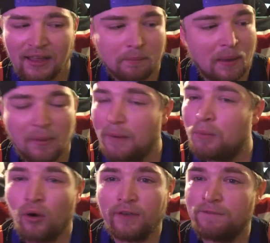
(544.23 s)
like maybe a
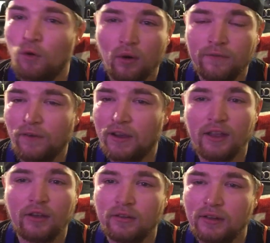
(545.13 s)
0.4
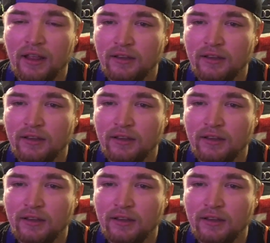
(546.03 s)
fucking,